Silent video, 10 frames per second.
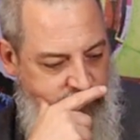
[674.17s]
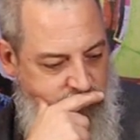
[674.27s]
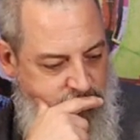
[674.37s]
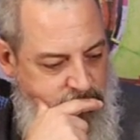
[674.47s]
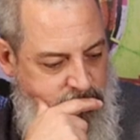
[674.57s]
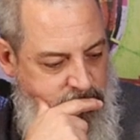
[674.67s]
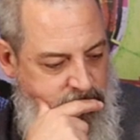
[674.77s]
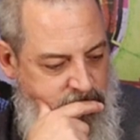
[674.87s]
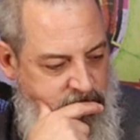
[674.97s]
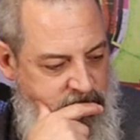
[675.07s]

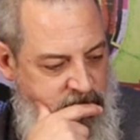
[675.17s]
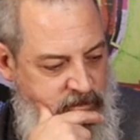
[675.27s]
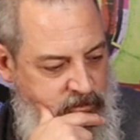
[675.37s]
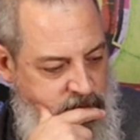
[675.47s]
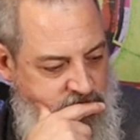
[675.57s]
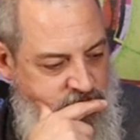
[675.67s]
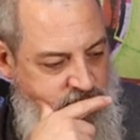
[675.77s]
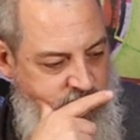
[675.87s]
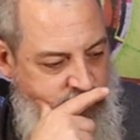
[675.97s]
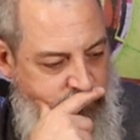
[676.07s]

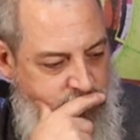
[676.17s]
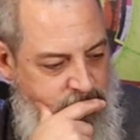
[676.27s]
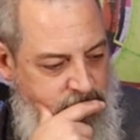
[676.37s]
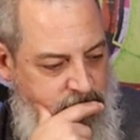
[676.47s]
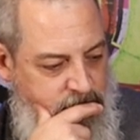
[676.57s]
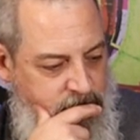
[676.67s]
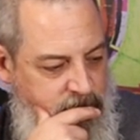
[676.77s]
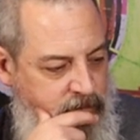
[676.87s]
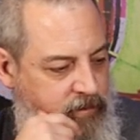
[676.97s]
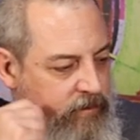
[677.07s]

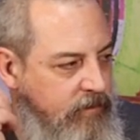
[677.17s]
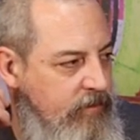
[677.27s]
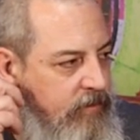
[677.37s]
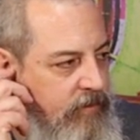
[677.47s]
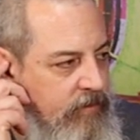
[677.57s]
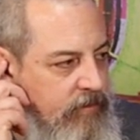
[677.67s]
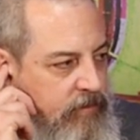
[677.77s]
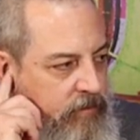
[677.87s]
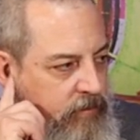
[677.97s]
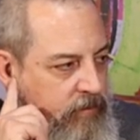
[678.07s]

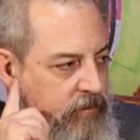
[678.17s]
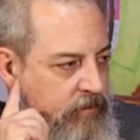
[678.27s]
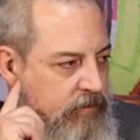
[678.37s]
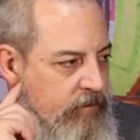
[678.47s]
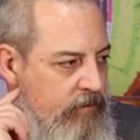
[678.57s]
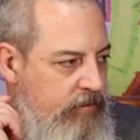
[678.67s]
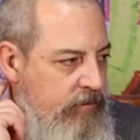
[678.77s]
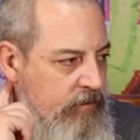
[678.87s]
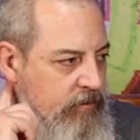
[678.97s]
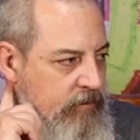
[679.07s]

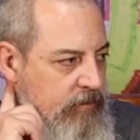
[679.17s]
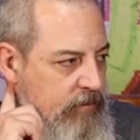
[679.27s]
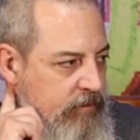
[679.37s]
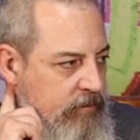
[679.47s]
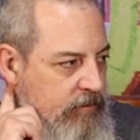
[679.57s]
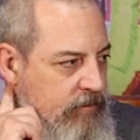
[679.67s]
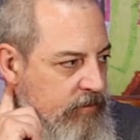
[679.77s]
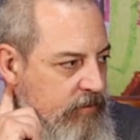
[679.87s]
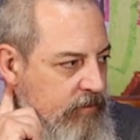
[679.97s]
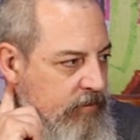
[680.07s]

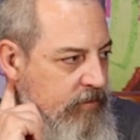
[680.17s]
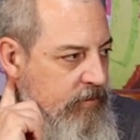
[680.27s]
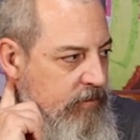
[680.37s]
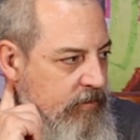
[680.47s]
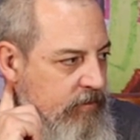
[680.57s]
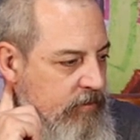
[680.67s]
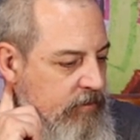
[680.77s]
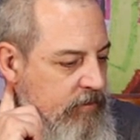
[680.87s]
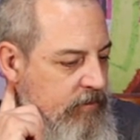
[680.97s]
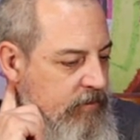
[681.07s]

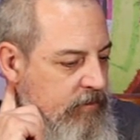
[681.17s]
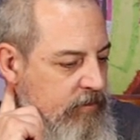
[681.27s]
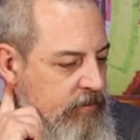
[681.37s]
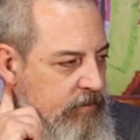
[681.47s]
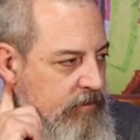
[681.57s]
(not speaking)